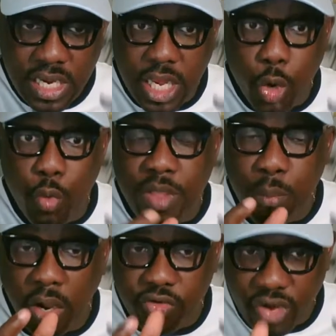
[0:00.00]
They will be
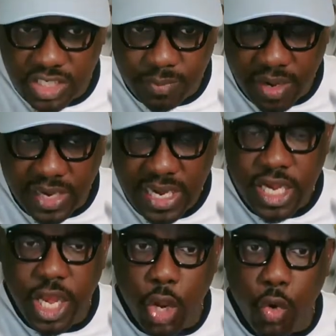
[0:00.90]
more transparent.
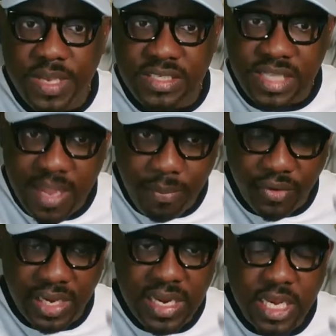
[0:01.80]
They will be slippery.